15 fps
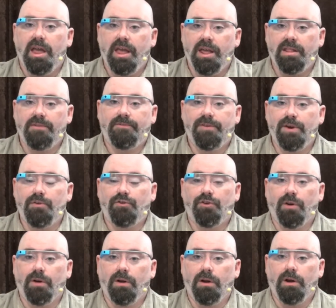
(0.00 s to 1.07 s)
in the
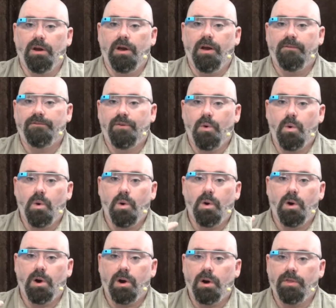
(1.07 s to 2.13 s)
future
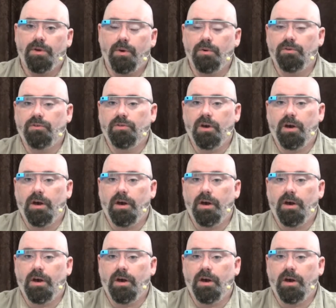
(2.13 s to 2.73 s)
for those